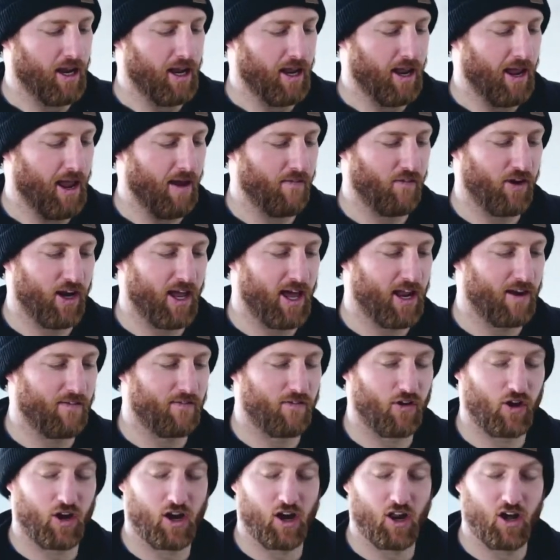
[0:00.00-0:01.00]
Haven't had it
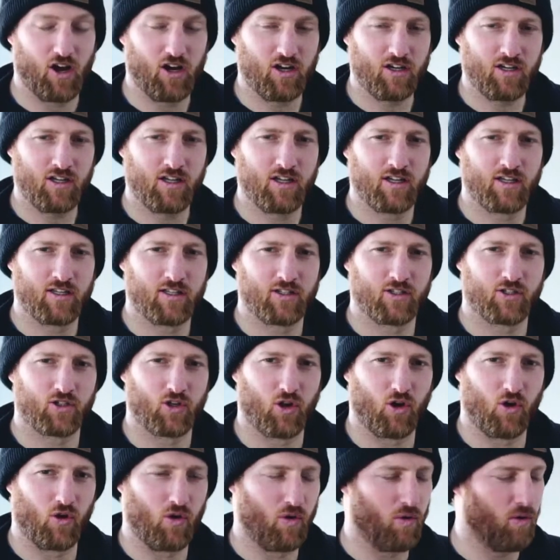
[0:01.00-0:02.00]
very long,
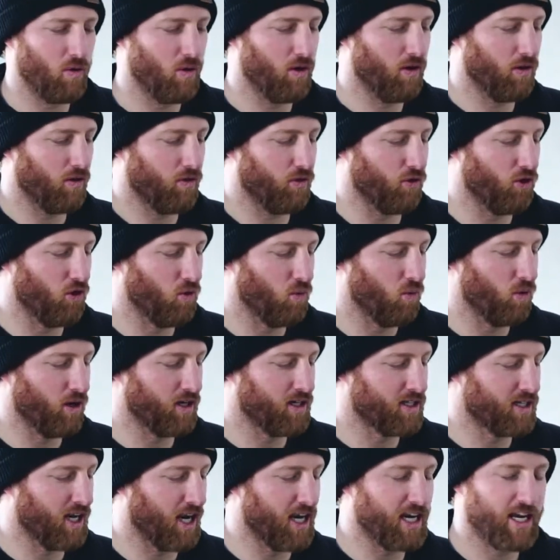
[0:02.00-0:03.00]
so thought
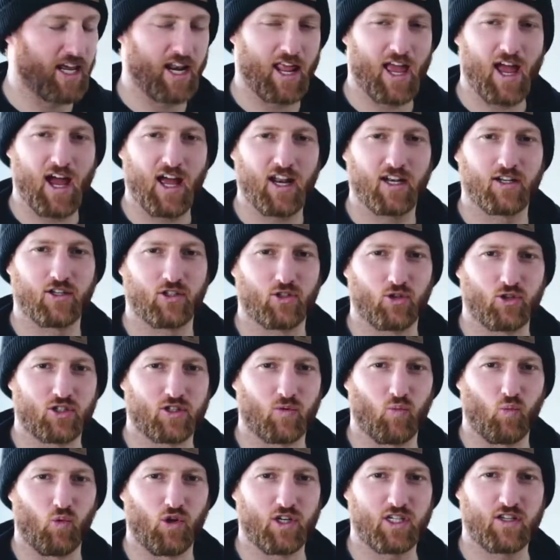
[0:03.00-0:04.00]
we'd take it out, do
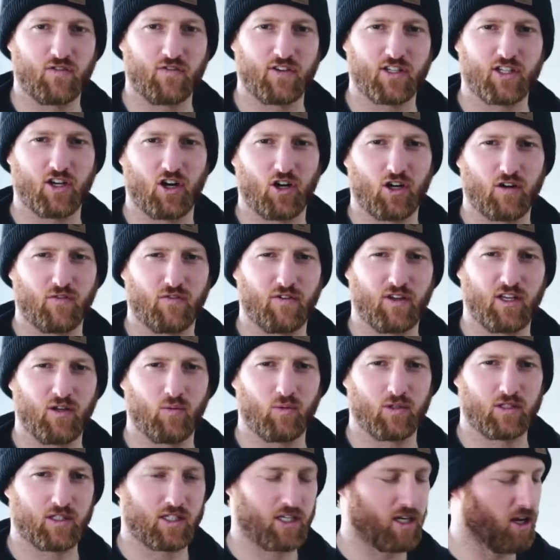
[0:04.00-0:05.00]
some winter photography
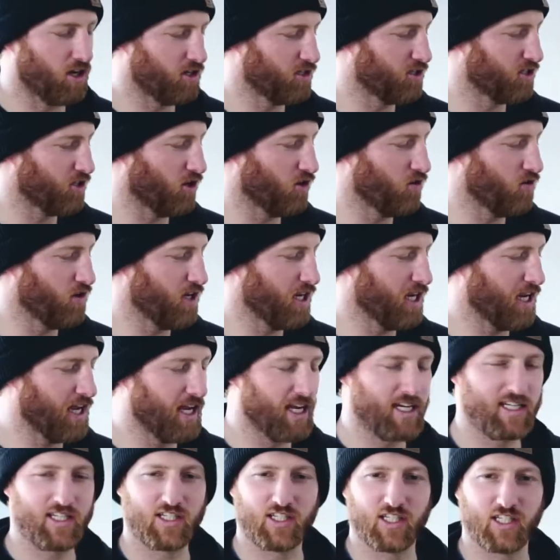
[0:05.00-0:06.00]
with the Sony
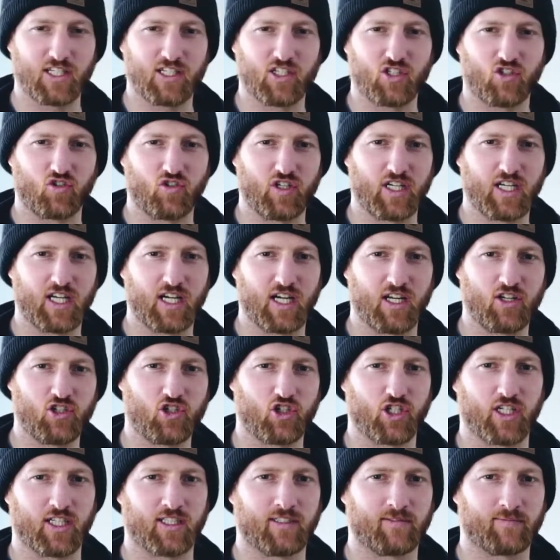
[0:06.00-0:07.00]

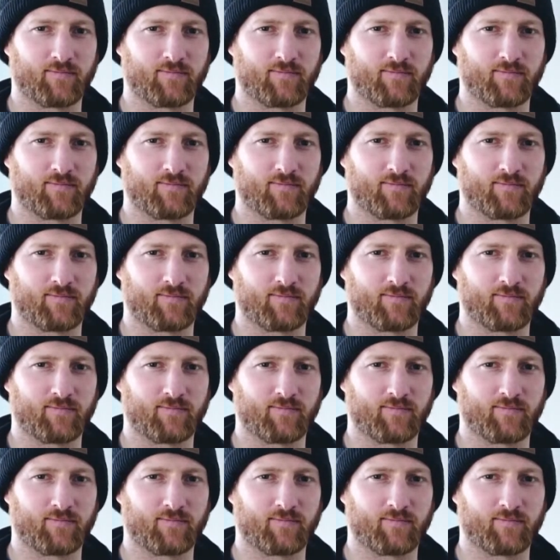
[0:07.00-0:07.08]
A6300.